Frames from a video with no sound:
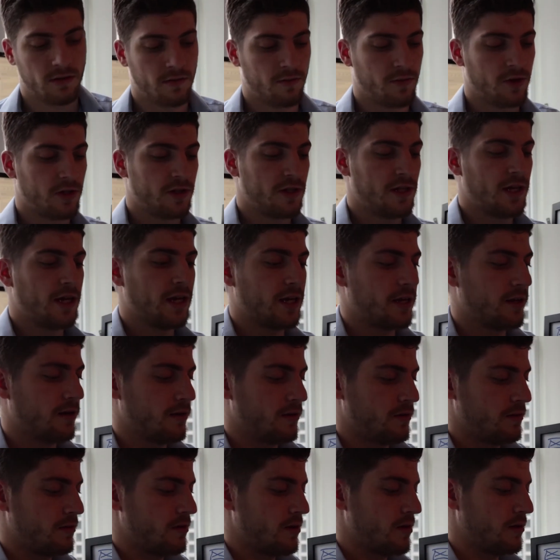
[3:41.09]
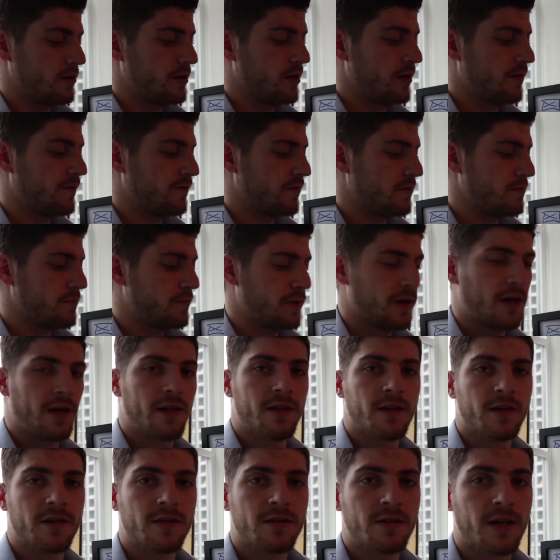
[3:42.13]
I'm gonna take a different
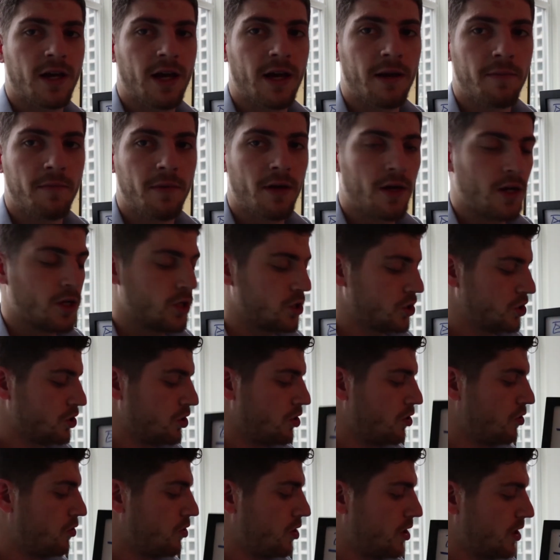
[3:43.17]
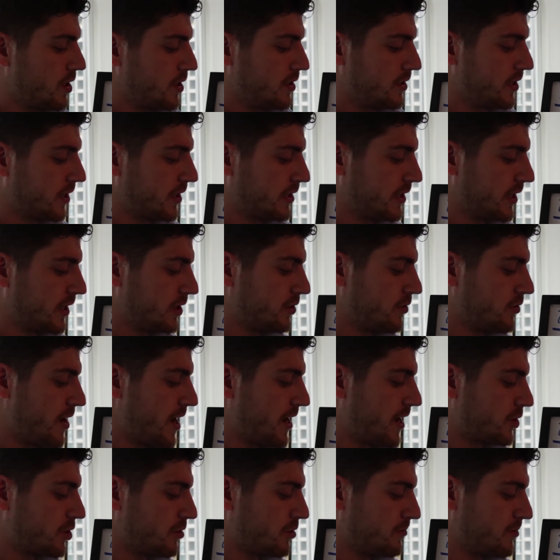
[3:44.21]
pen this time. So the click to
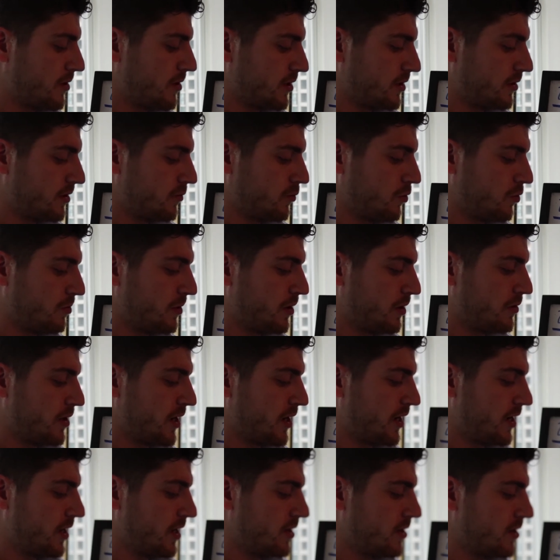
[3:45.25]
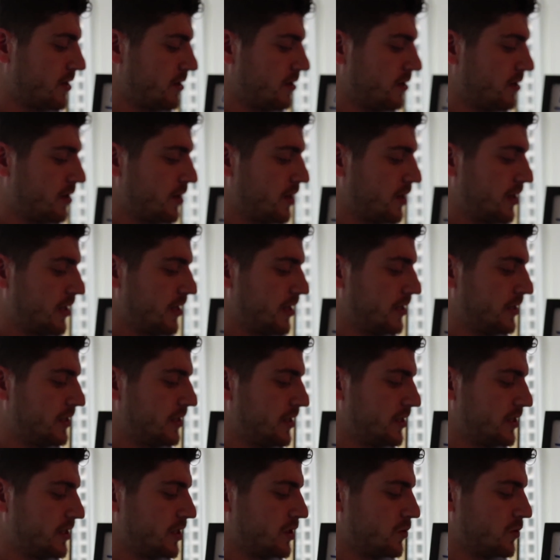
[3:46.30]
action button will be right here, and
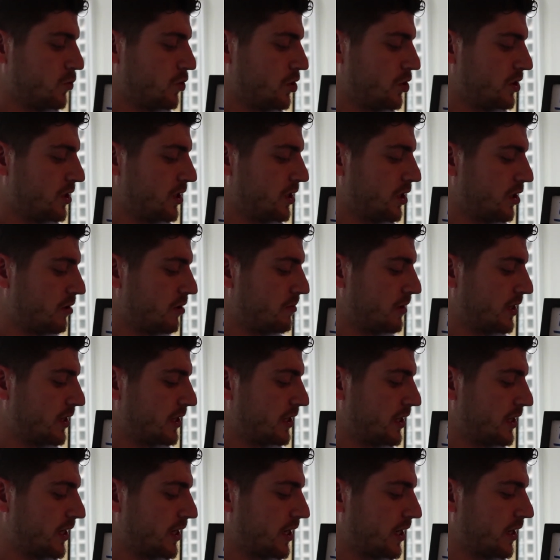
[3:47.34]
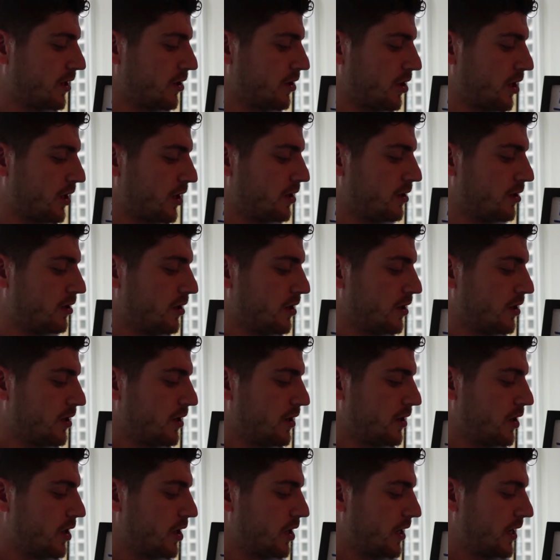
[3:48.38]
this is what they're going to be clicking on,
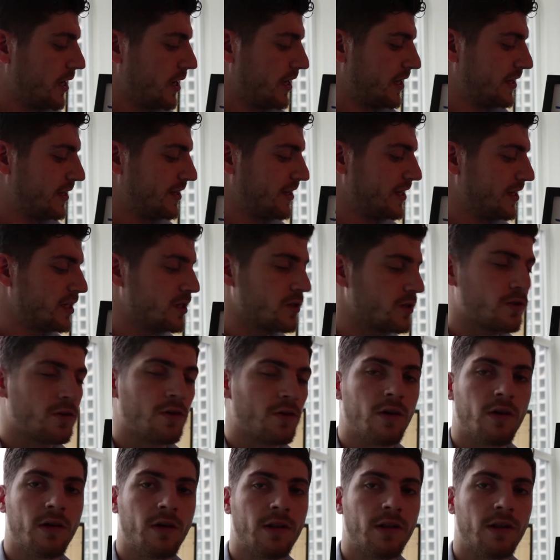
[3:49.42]
and this